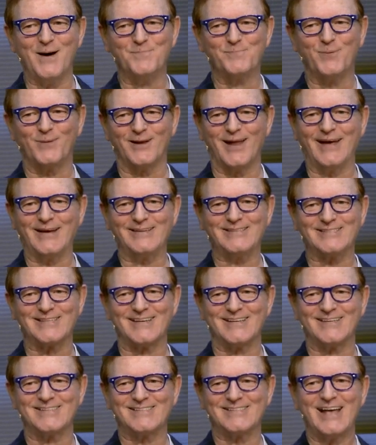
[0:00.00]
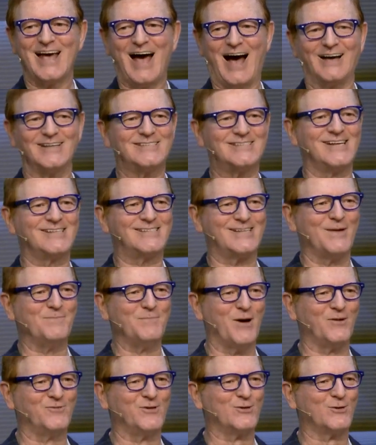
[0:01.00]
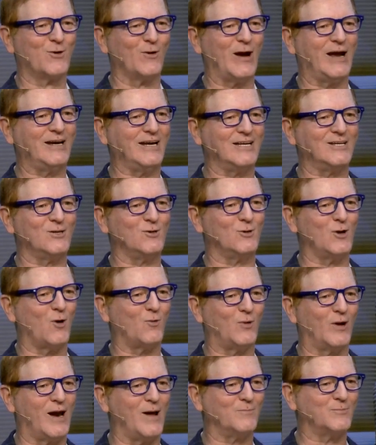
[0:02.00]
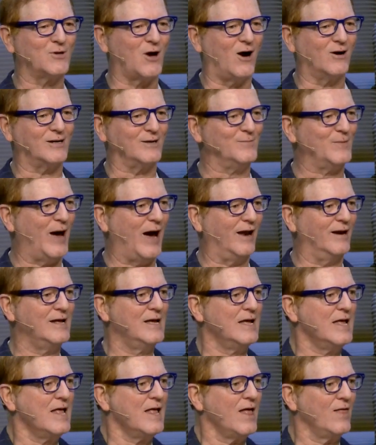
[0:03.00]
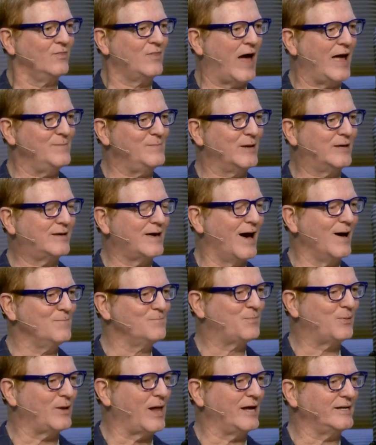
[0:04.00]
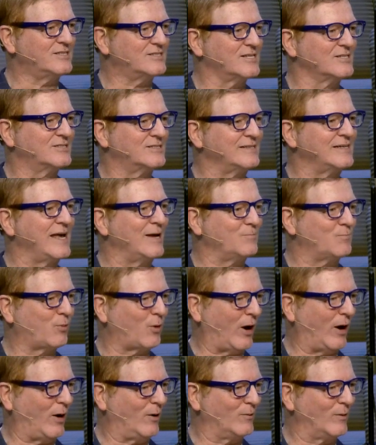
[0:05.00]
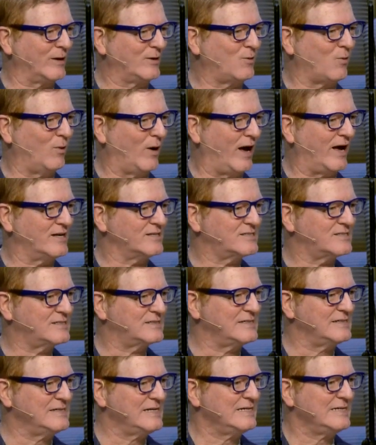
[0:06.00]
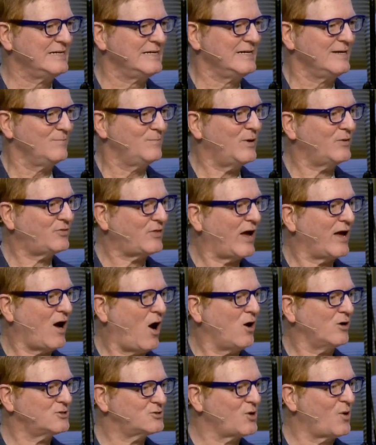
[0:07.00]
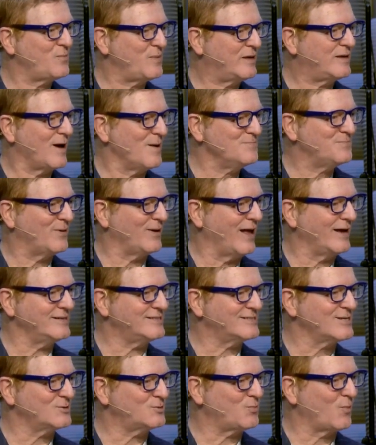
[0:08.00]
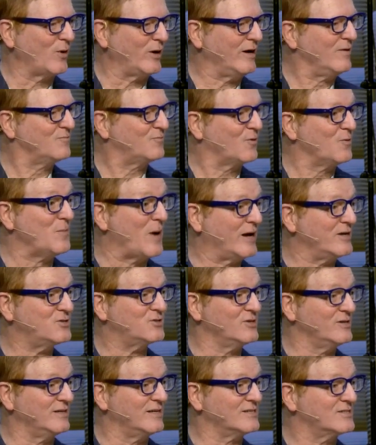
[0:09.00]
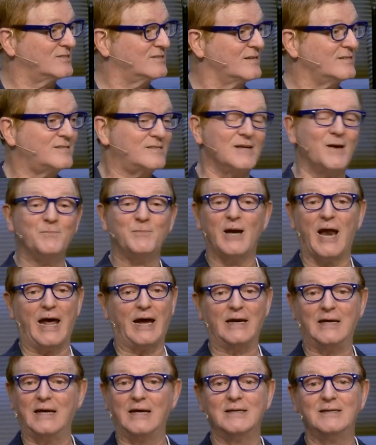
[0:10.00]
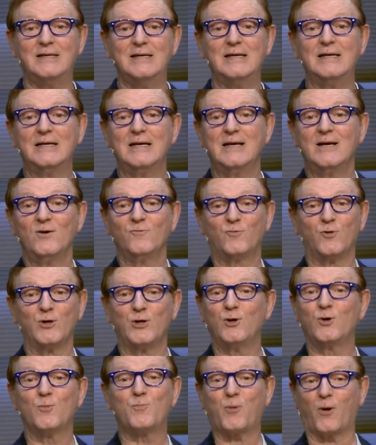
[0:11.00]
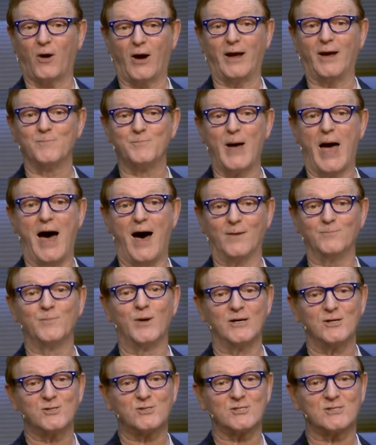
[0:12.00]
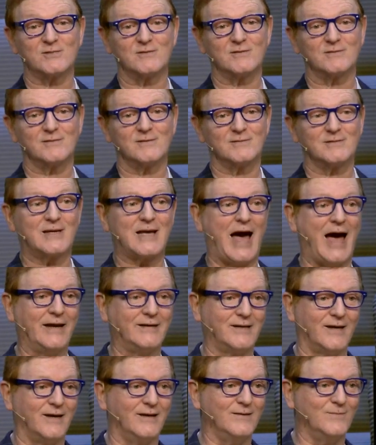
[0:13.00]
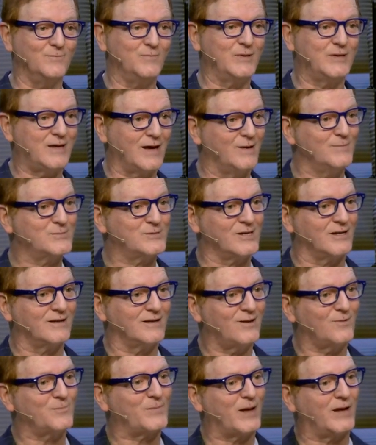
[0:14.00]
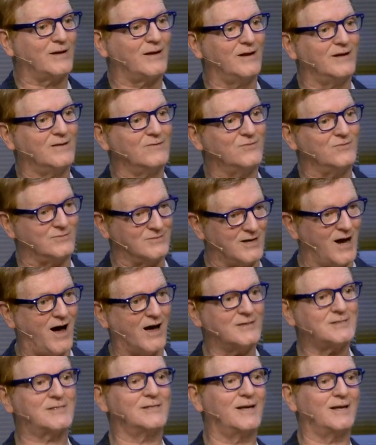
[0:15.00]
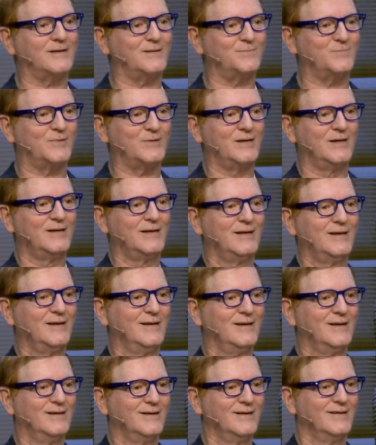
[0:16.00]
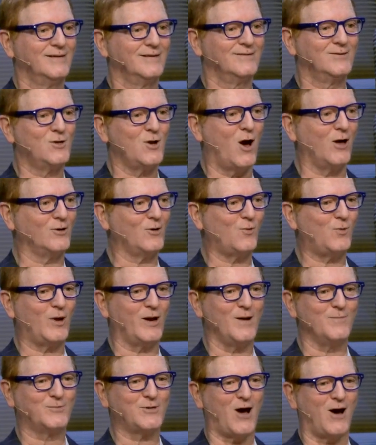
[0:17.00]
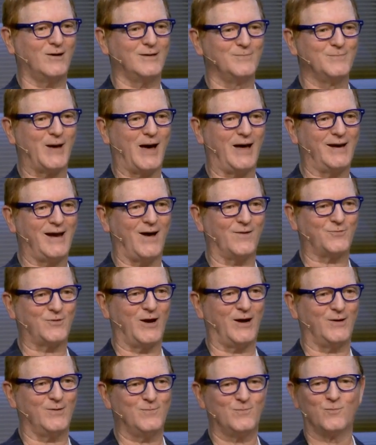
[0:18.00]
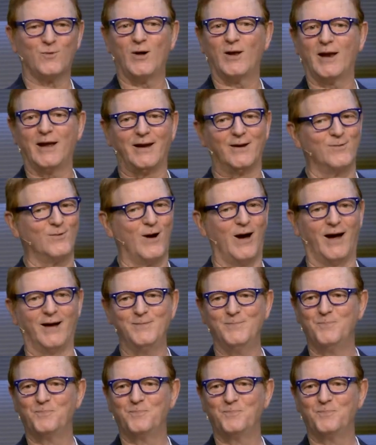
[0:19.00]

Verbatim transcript: places. I see some of you grinning, you know what I'm talking about. They become places to get prayer requests, but they also become places where information is disseminated for you to pray about, but it's kind of becomes a little bit of gossip. Do y'all know what I'm talking about out there? Well, anyway,